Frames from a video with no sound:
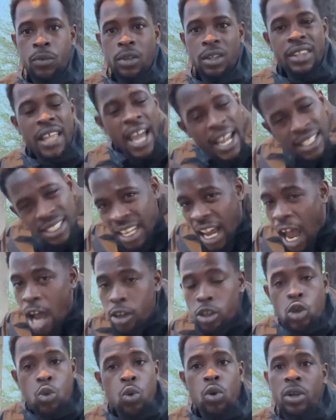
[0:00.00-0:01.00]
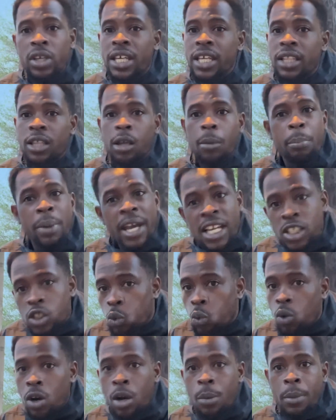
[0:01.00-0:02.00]
That's how you will get the best
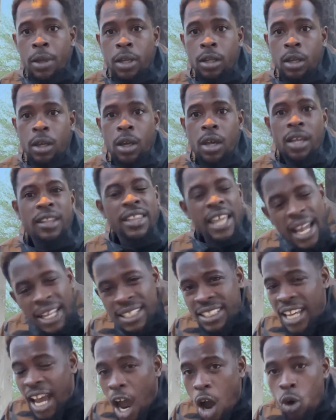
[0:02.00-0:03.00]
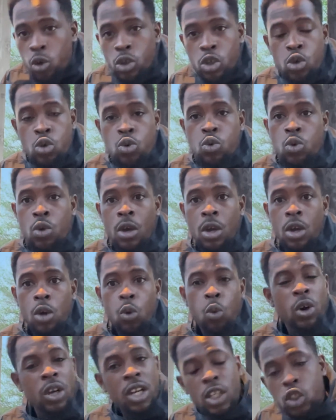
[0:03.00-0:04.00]
woman. That's how you
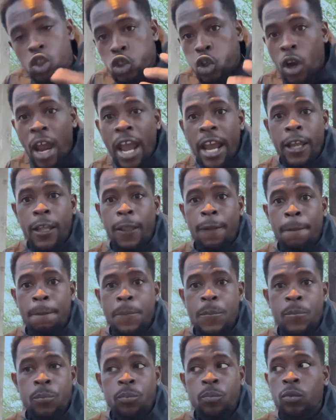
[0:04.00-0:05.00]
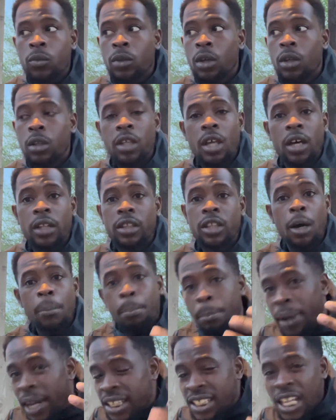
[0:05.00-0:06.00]
will attract the
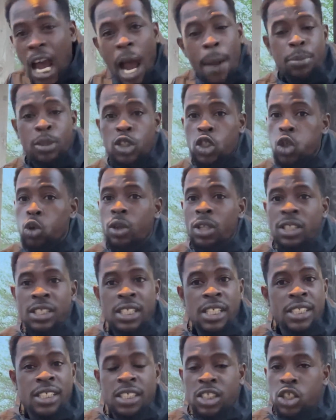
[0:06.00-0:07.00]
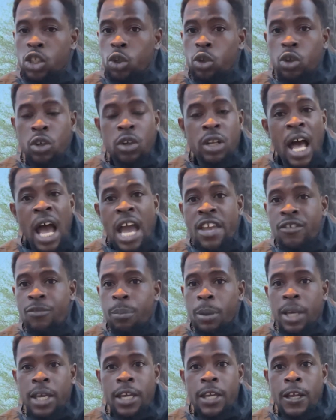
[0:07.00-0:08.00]
best opportunities into your life,
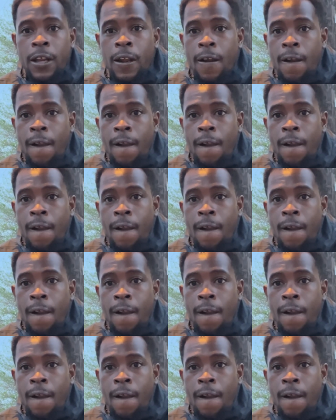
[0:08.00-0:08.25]
man.